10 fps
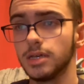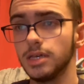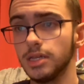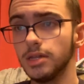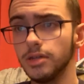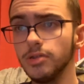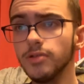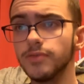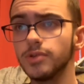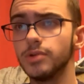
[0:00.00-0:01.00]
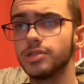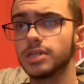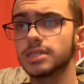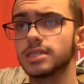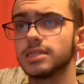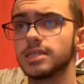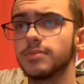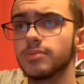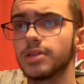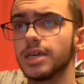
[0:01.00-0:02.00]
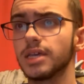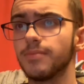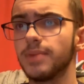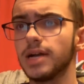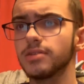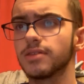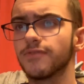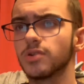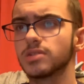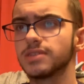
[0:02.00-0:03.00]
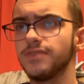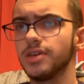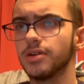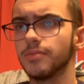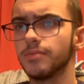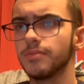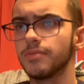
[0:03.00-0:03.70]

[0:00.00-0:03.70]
In an interview with Justin Timberlake about the first film,